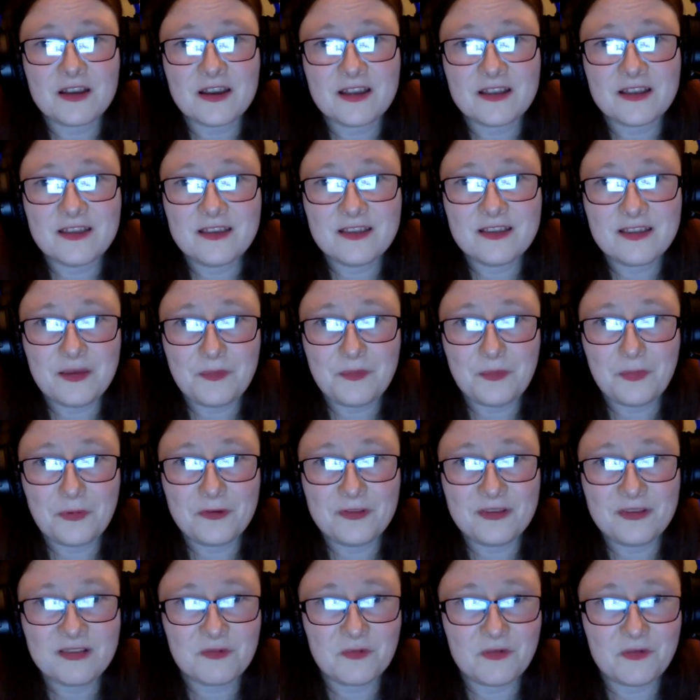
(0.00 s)
And I think that
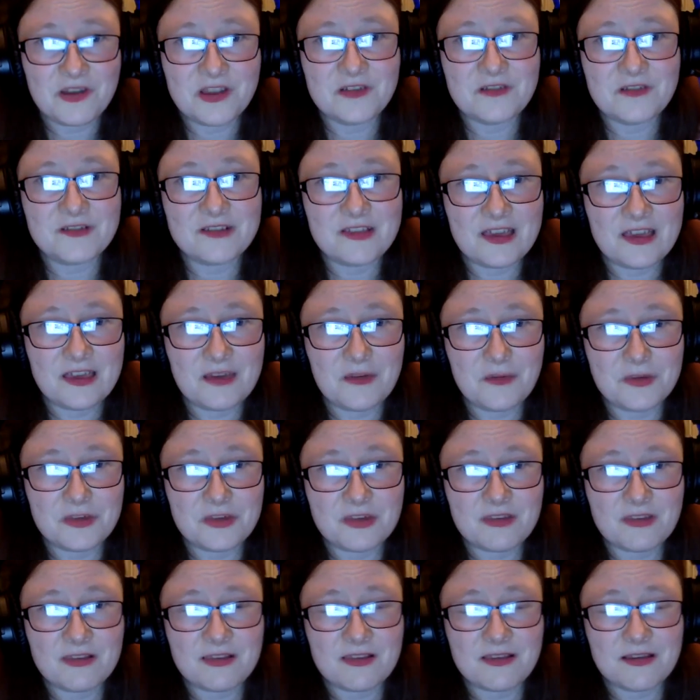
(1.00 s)
points to what you're saying,
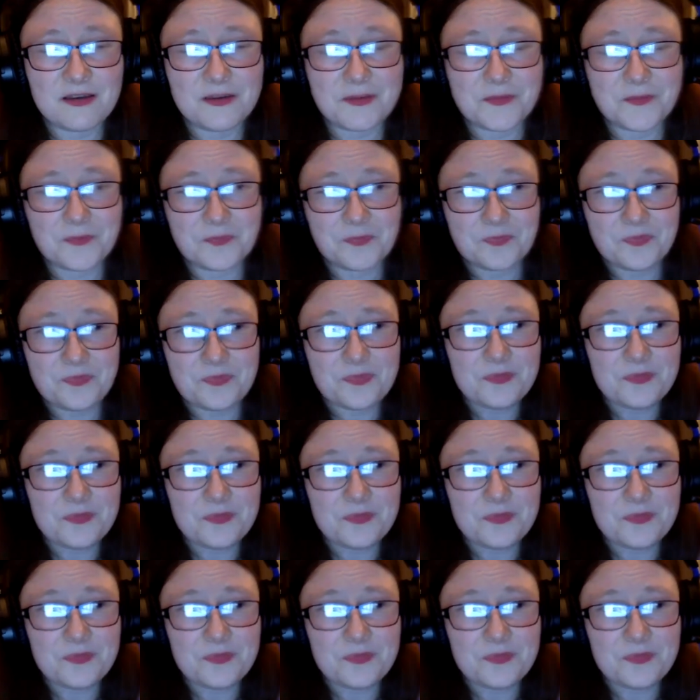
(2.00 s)
which is um,